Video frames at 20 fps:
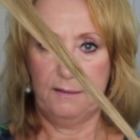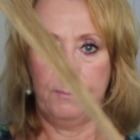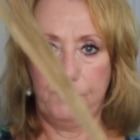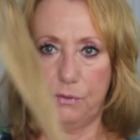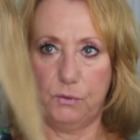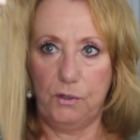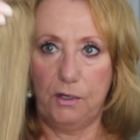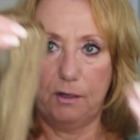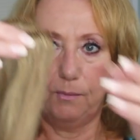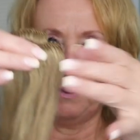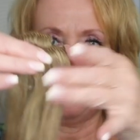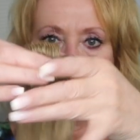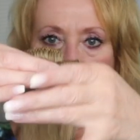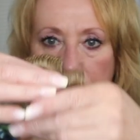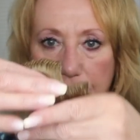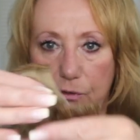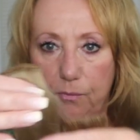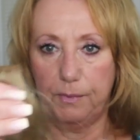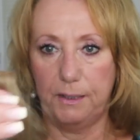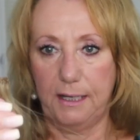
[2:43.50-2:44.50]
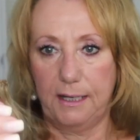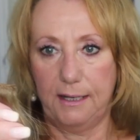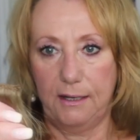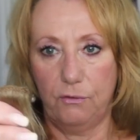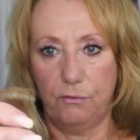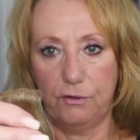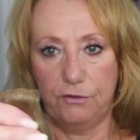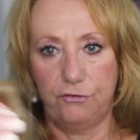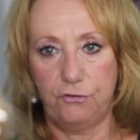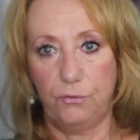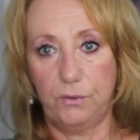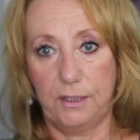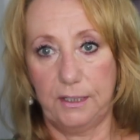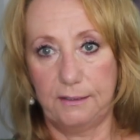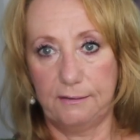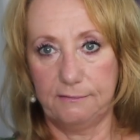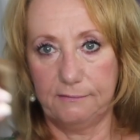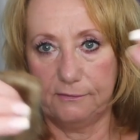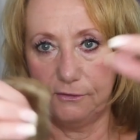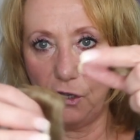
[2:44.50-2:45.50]
The beauty about human hair is you
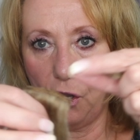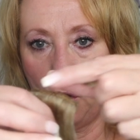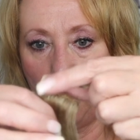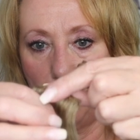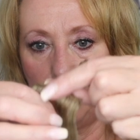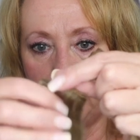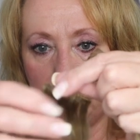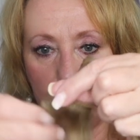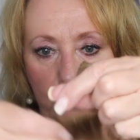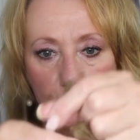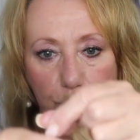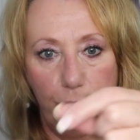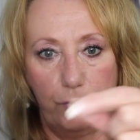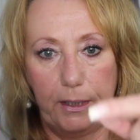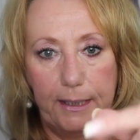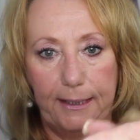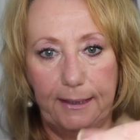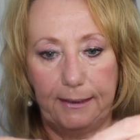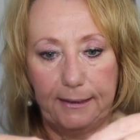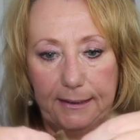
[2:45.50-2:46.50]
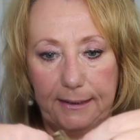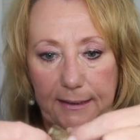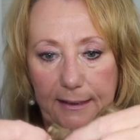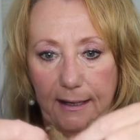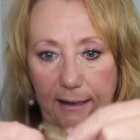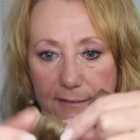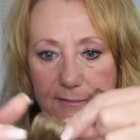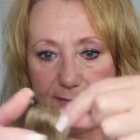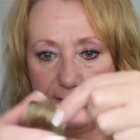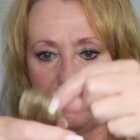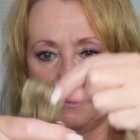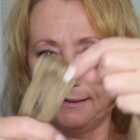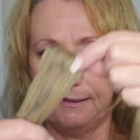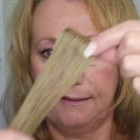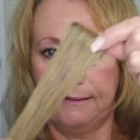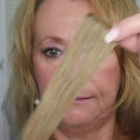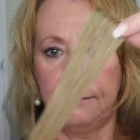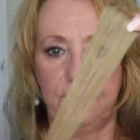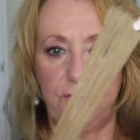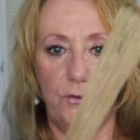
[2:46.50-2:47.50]
can comb them really
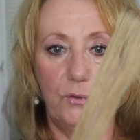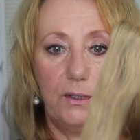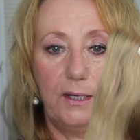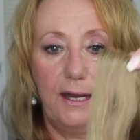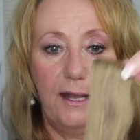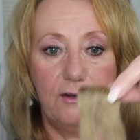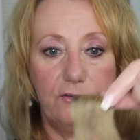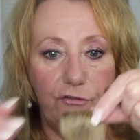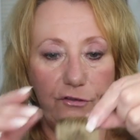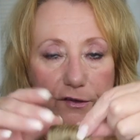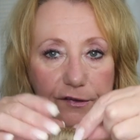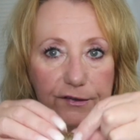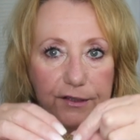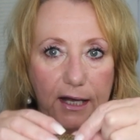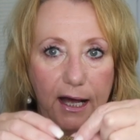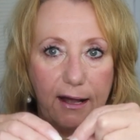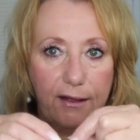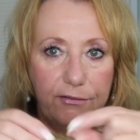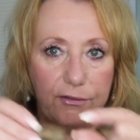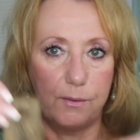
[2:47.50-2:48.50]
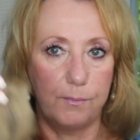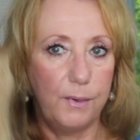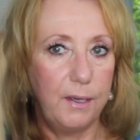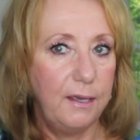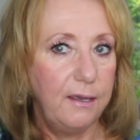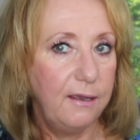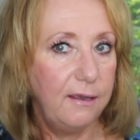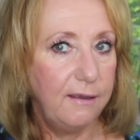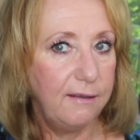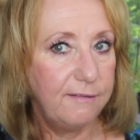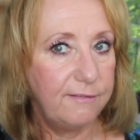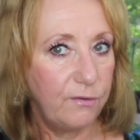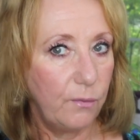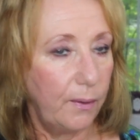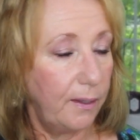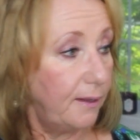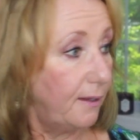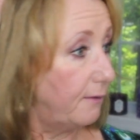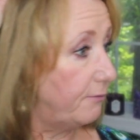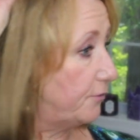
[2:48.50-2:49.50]
nicely. You can actually style them.
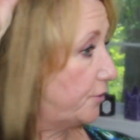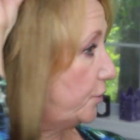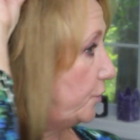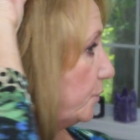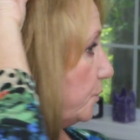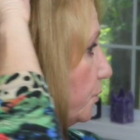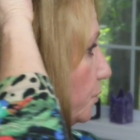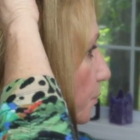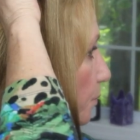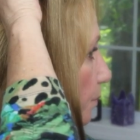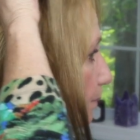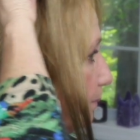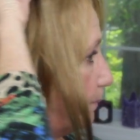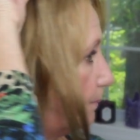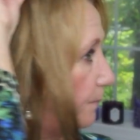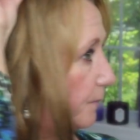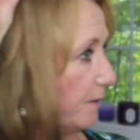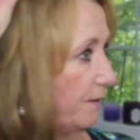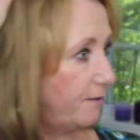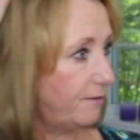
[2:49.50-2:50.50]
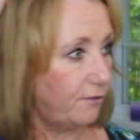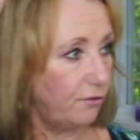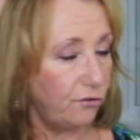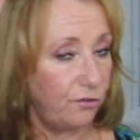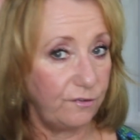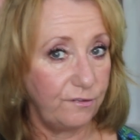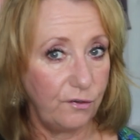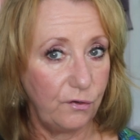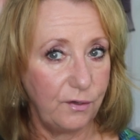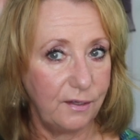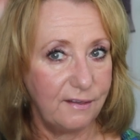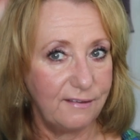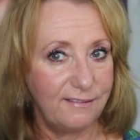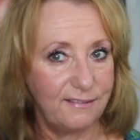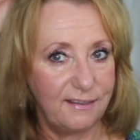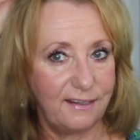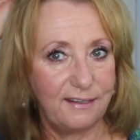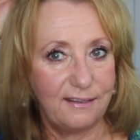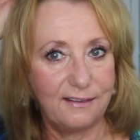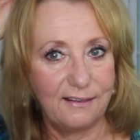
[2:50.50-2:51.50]
So I left two, so just so you can
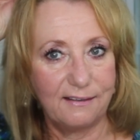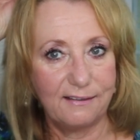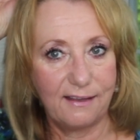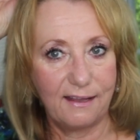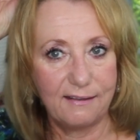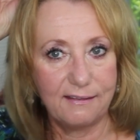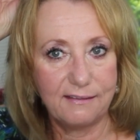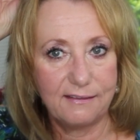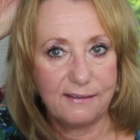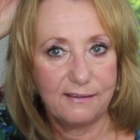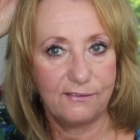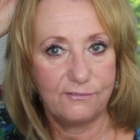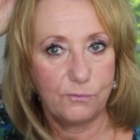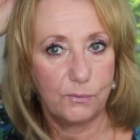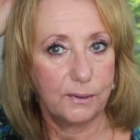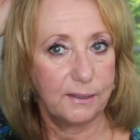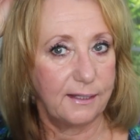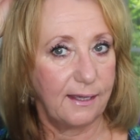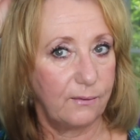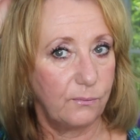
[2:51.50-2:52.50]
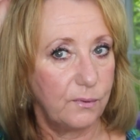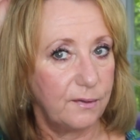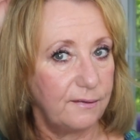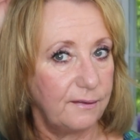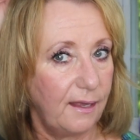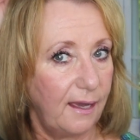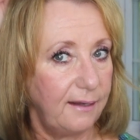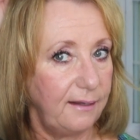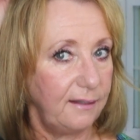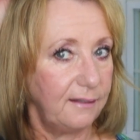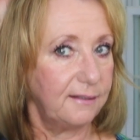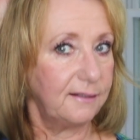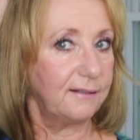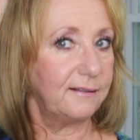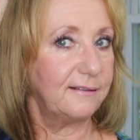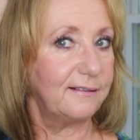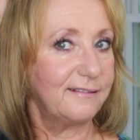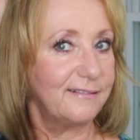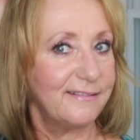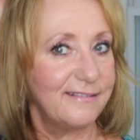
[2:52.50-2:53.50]
see the length of what that was like,
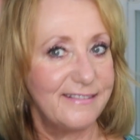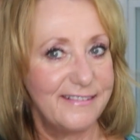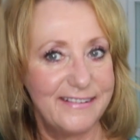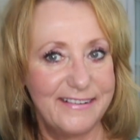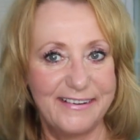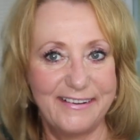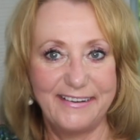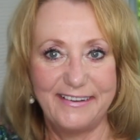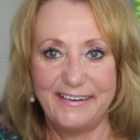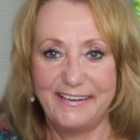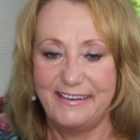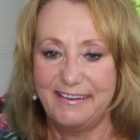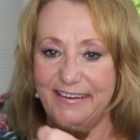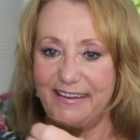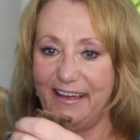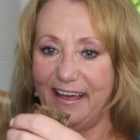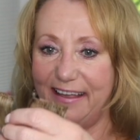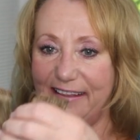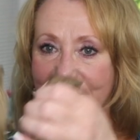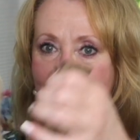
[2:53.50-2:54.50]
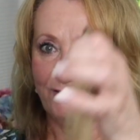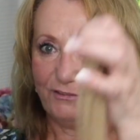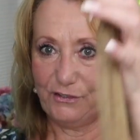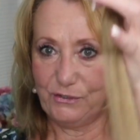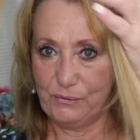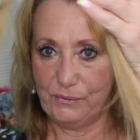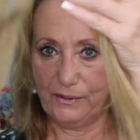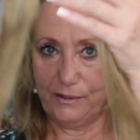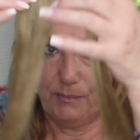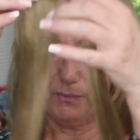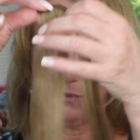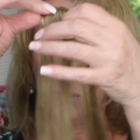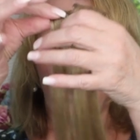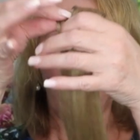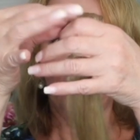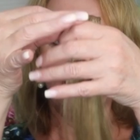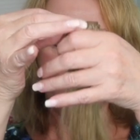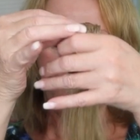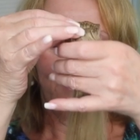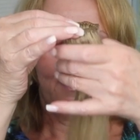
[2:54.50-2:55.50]
I left two of them
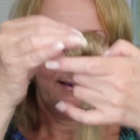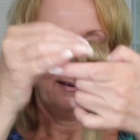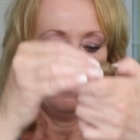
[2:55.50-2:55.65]
long.